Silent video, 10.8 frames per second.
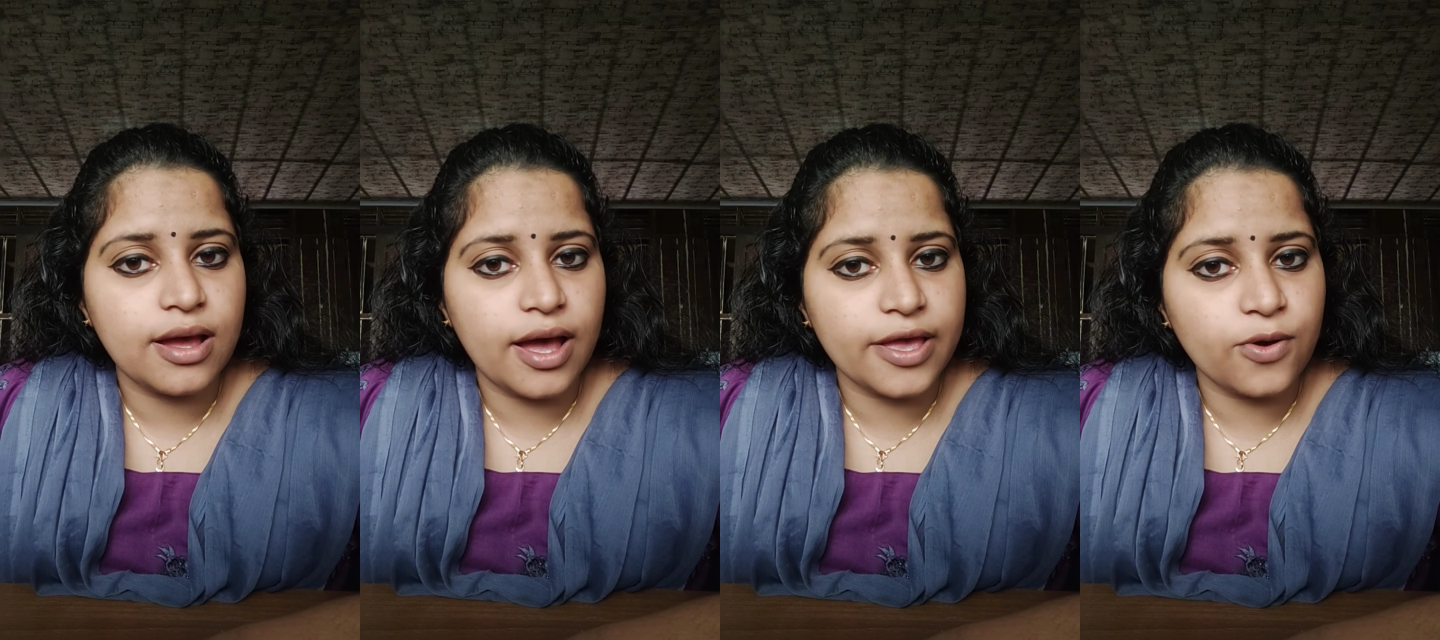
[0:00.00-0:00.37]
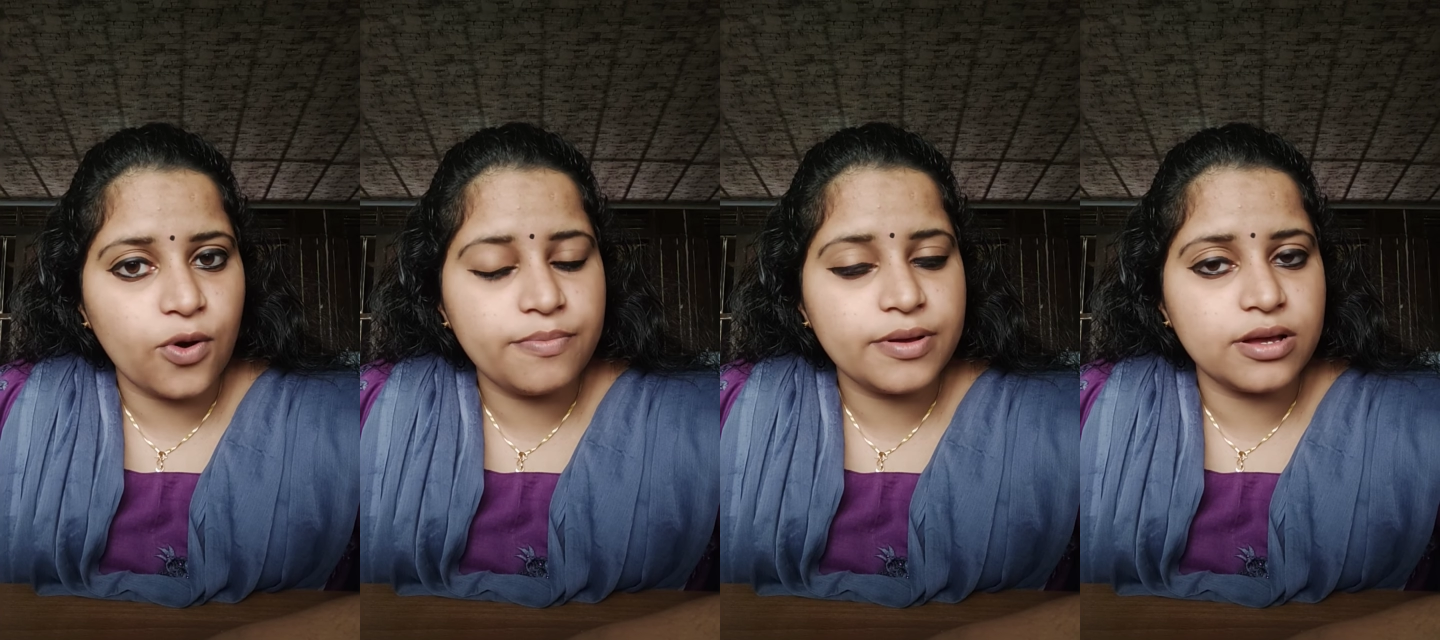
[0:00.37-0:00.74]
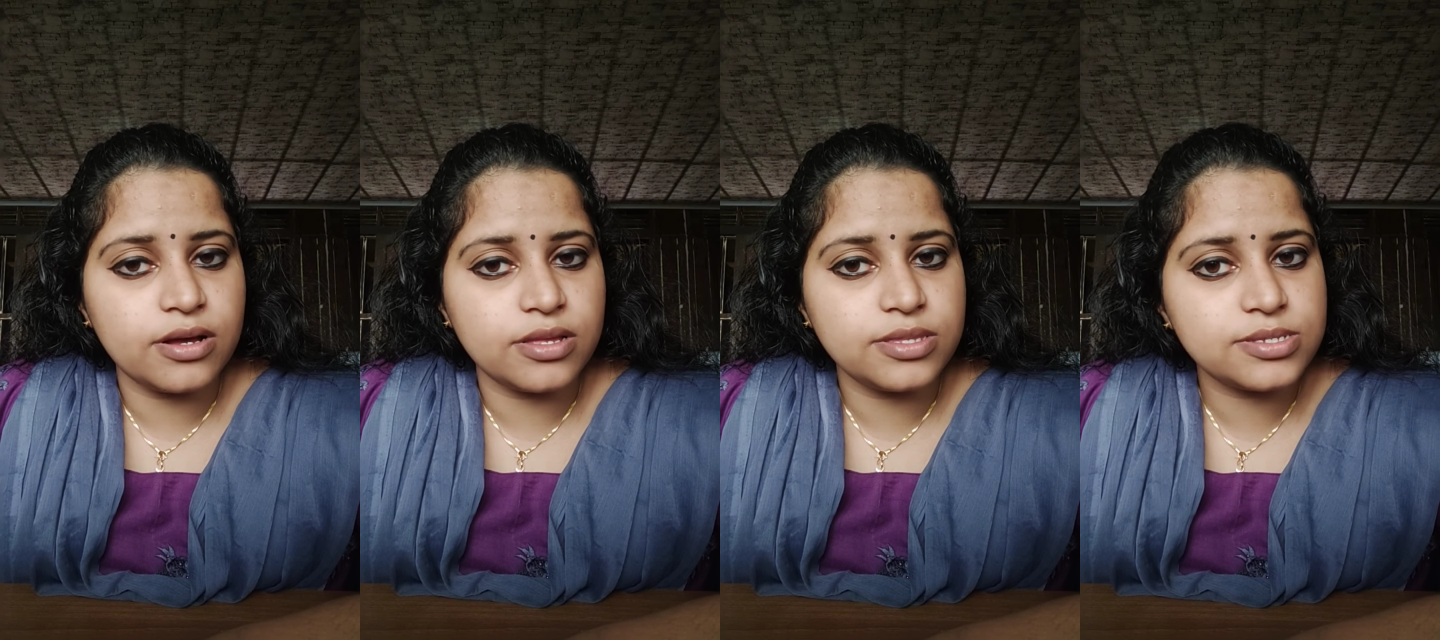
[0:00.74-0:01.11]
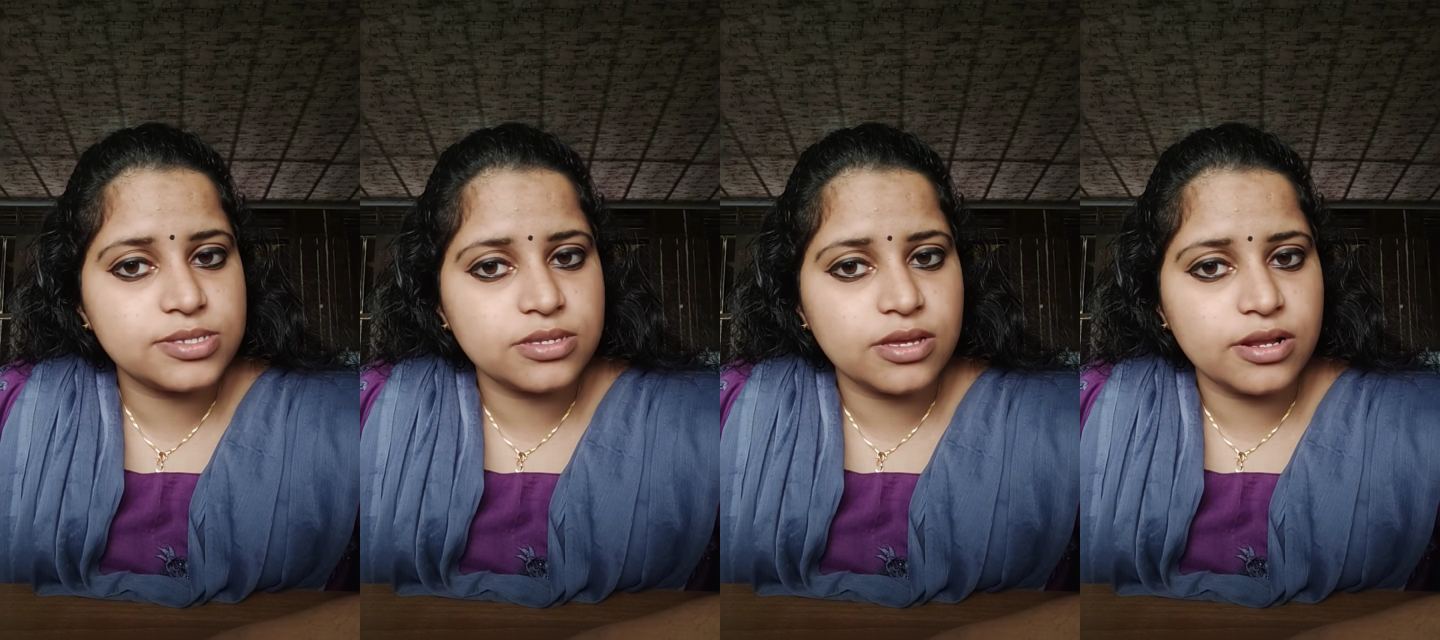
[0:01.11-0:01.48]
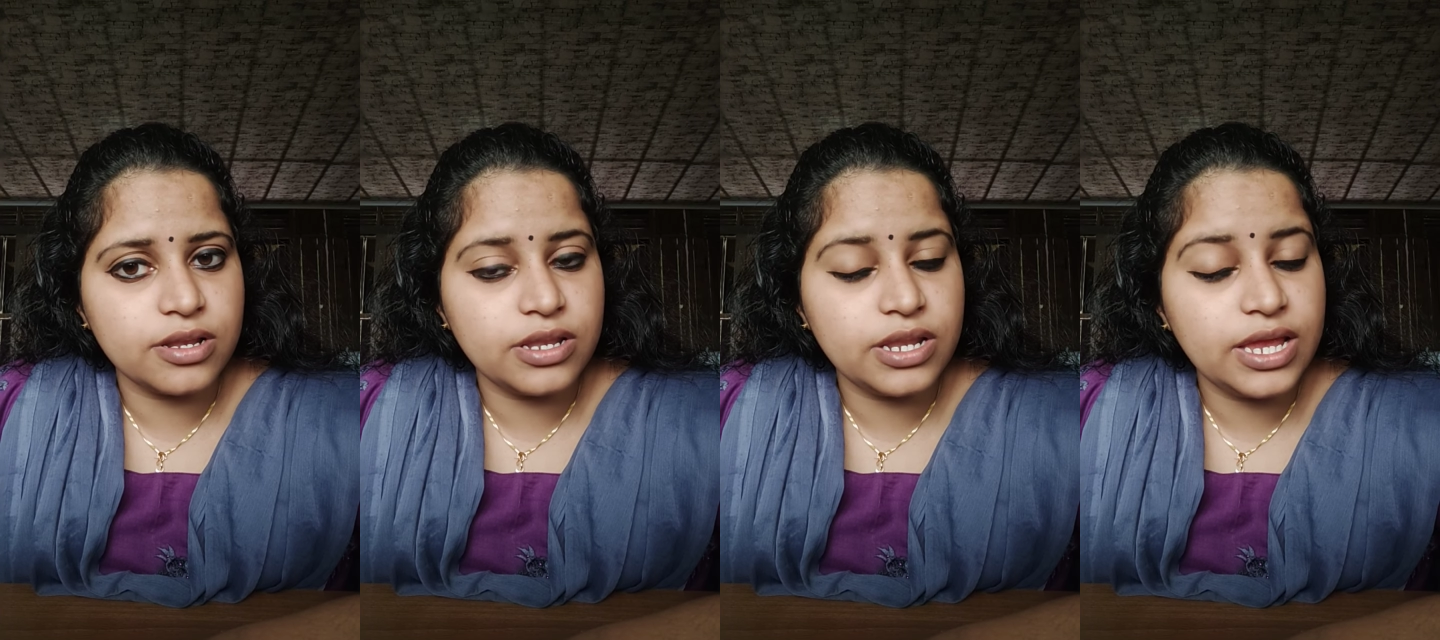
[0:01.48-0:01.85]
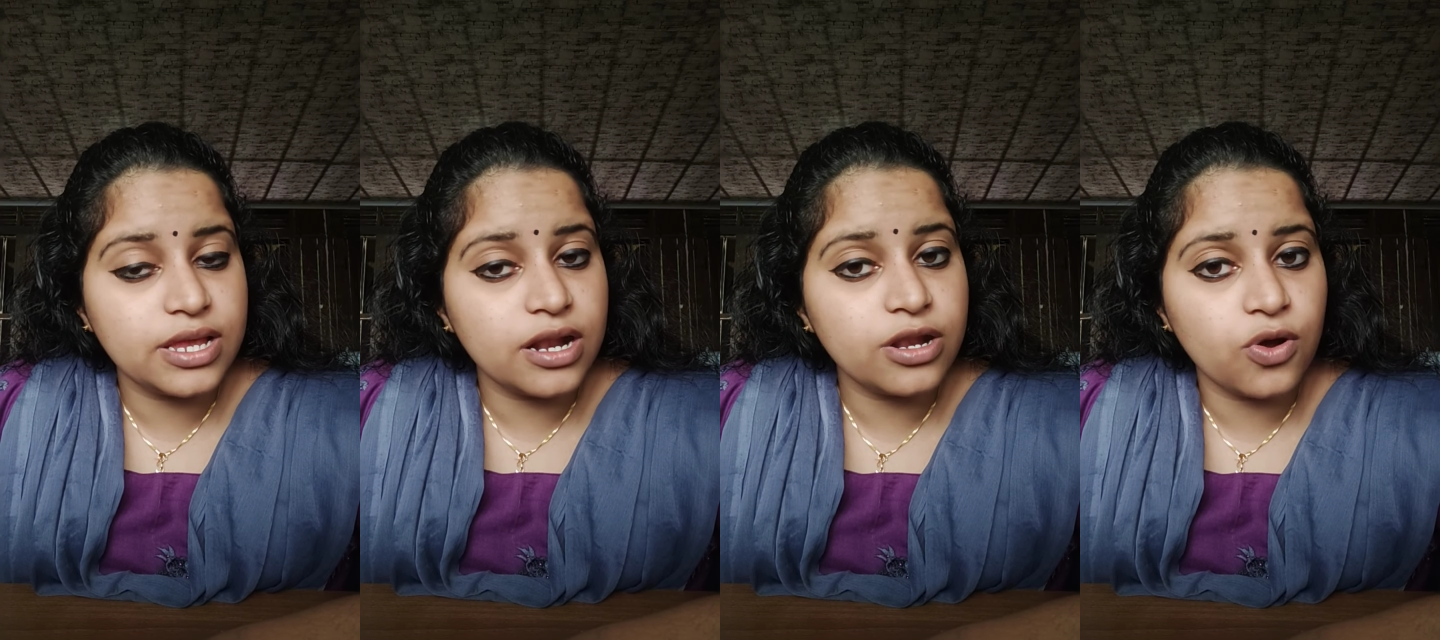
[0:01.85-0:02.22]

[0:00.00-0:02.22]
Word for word: I hope uh, this detailed